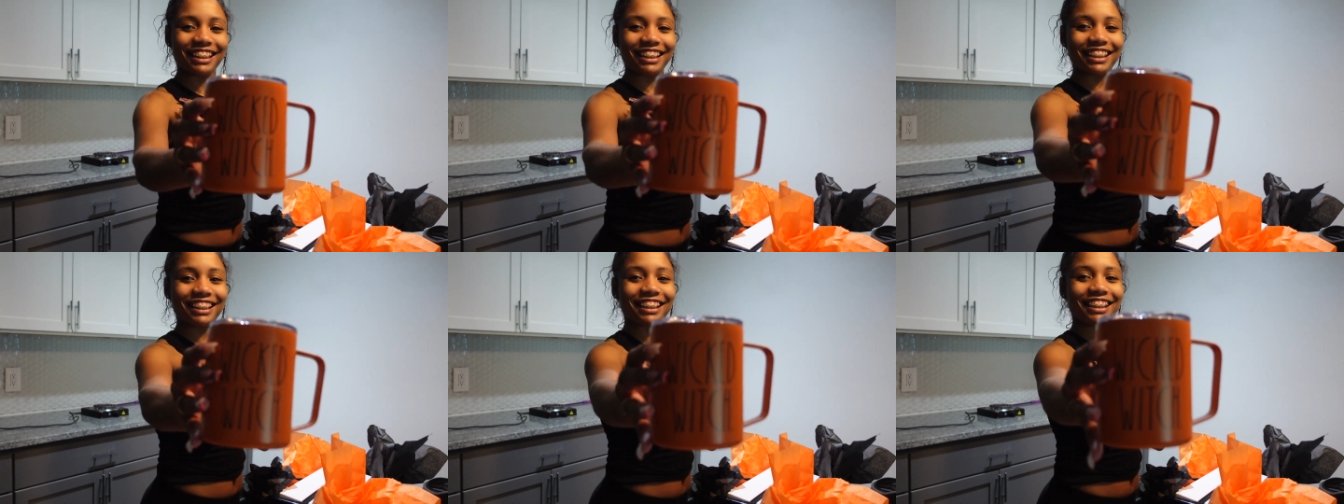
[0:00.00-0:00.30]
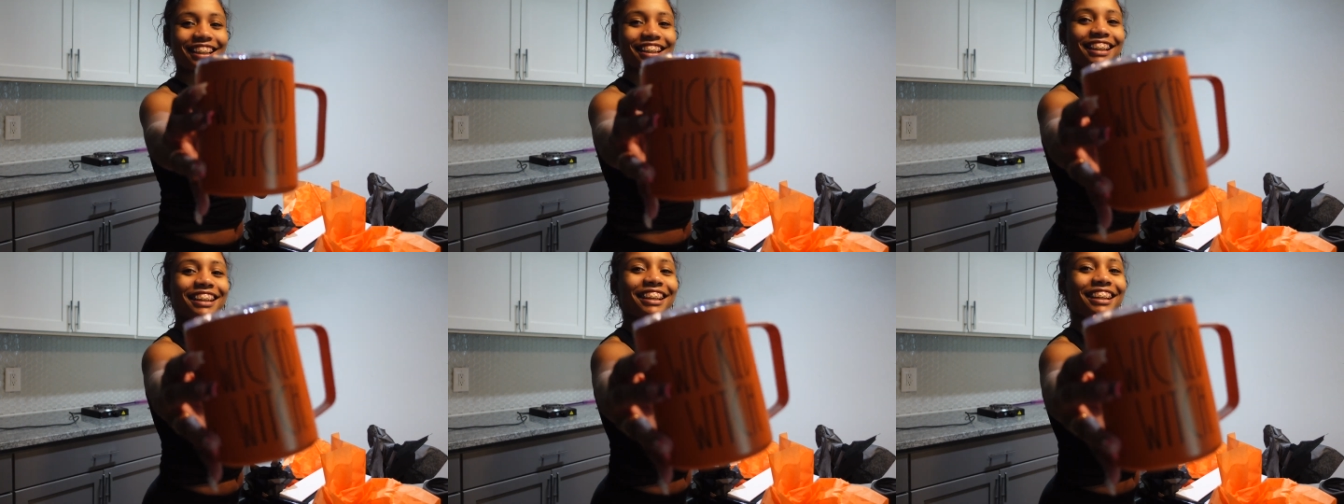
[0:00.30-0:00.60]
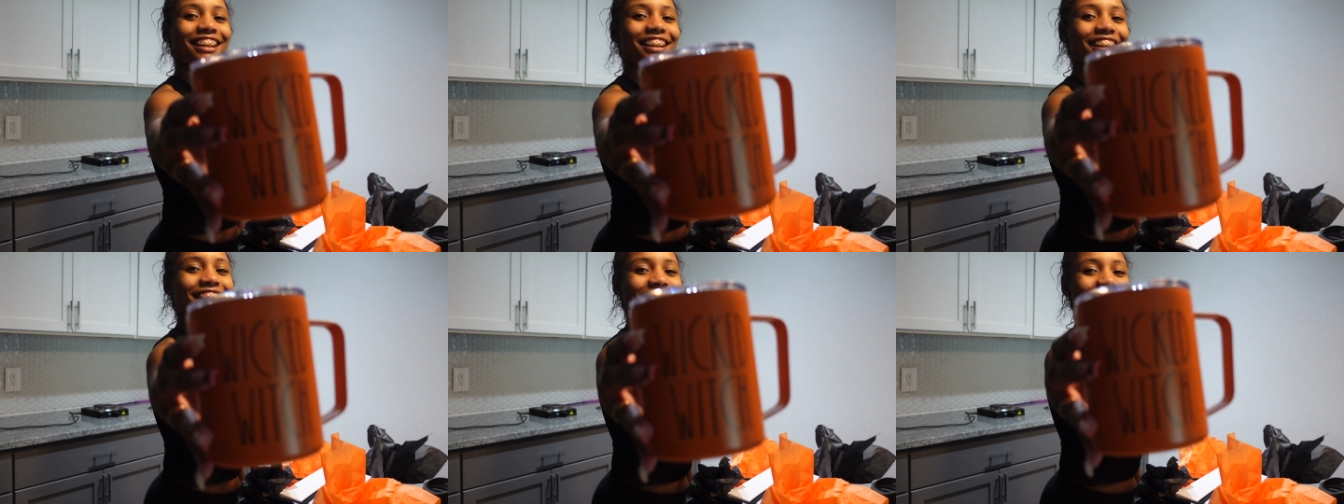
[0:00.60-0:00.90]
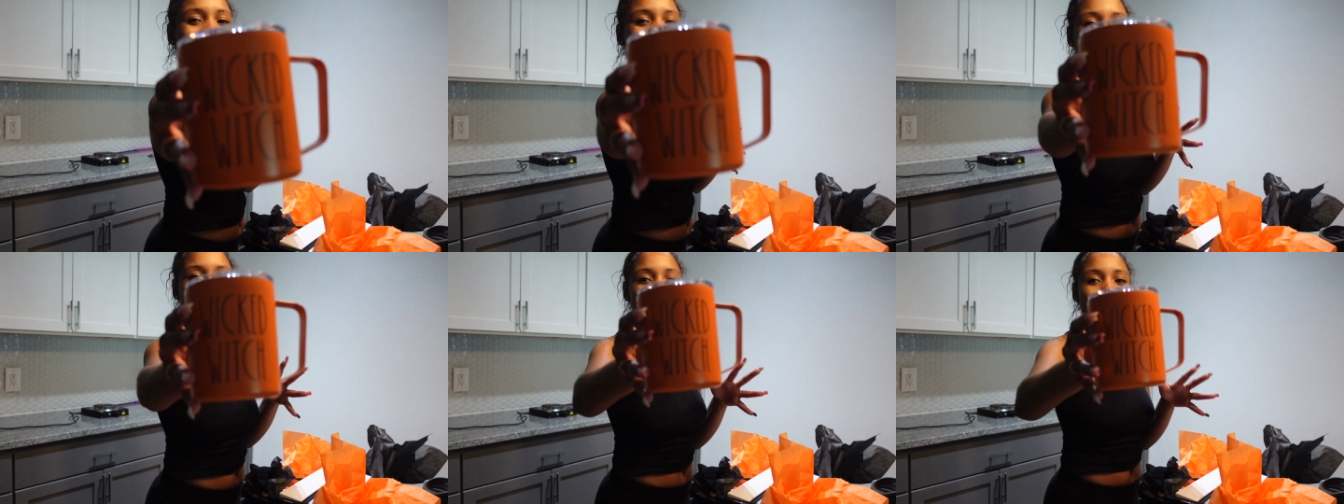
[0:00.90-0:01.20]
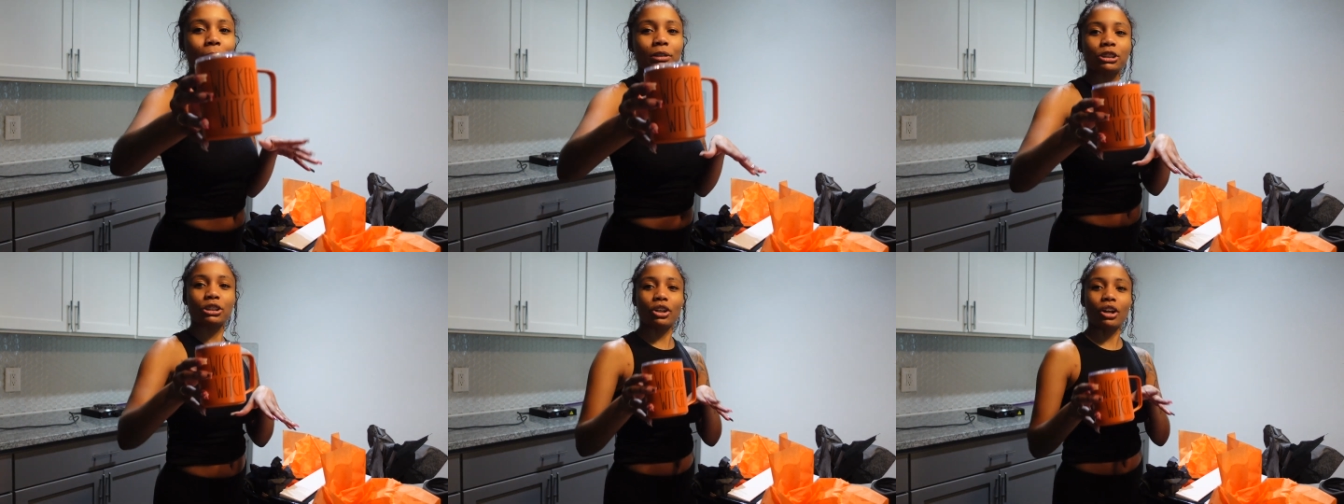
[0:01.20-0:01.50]
Yeah. I'm
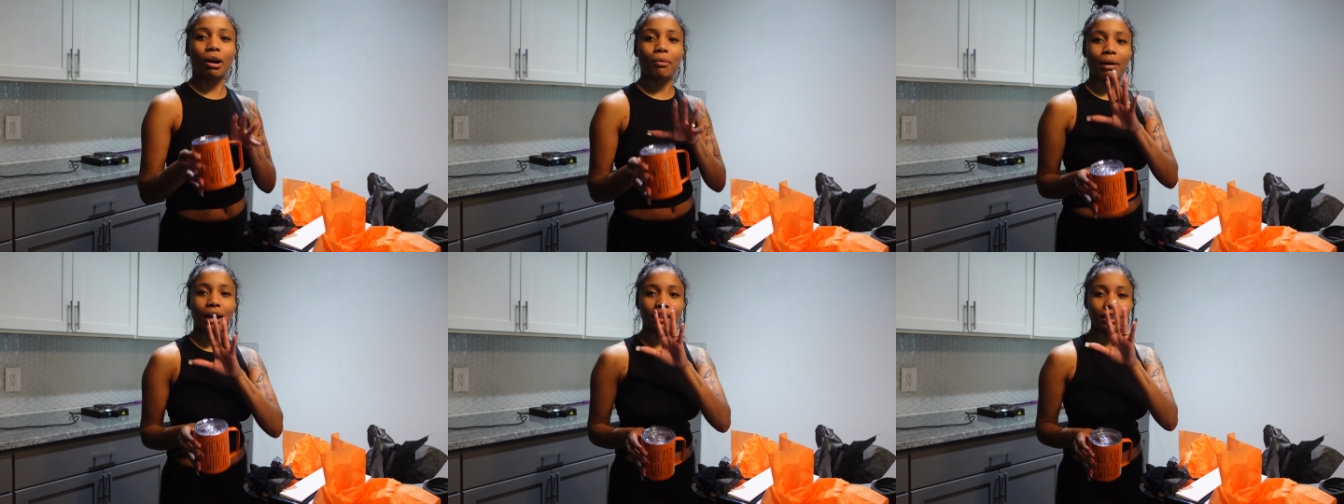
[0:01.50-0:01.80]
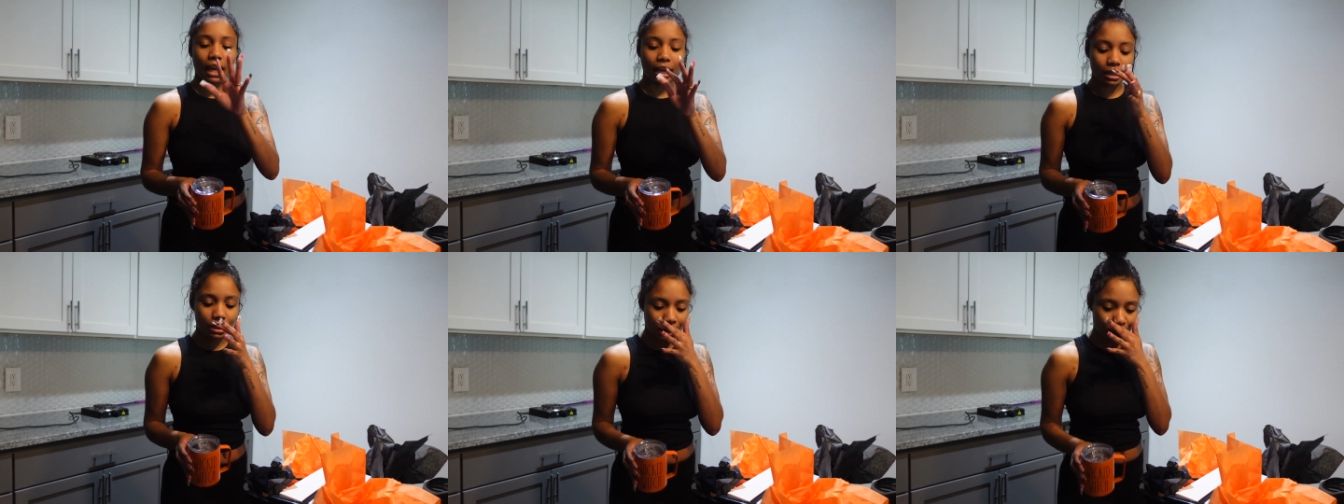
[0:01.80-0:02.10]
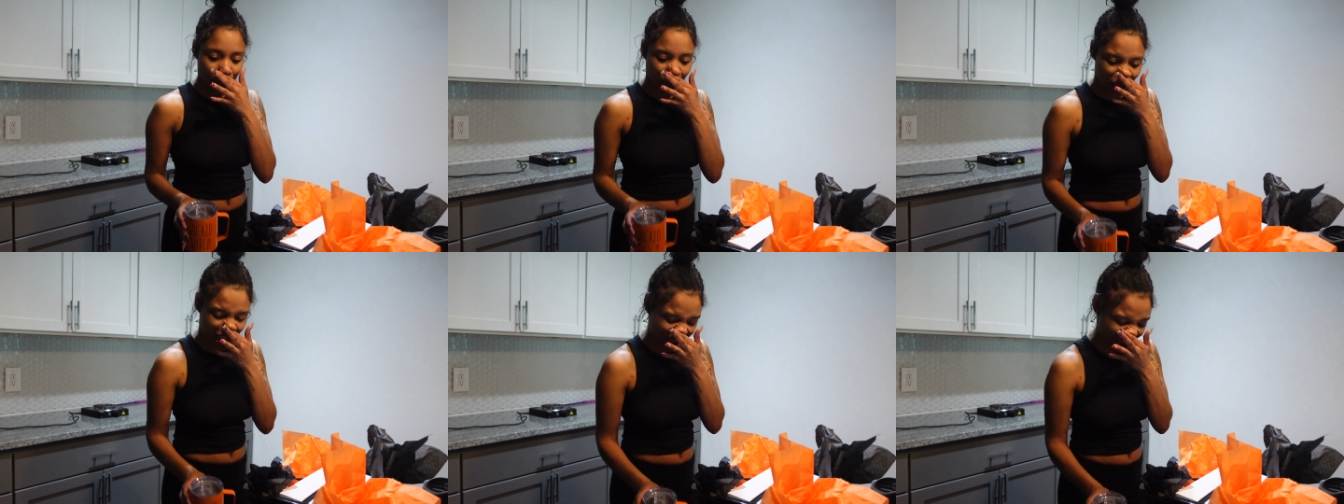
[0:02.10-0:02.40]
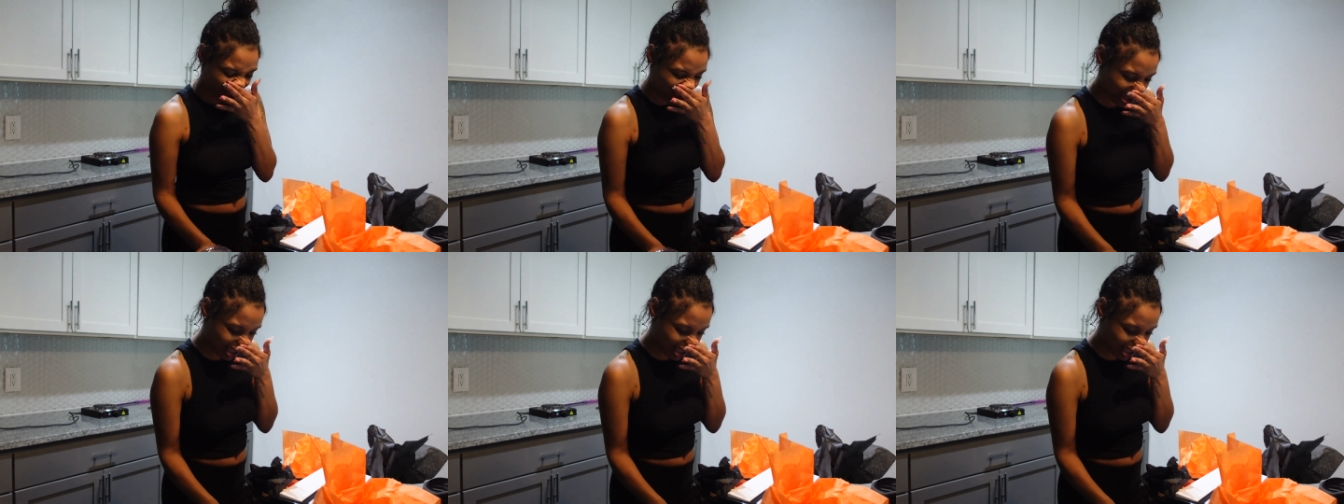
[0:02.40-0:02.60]
gonna show y'all. My light is bad right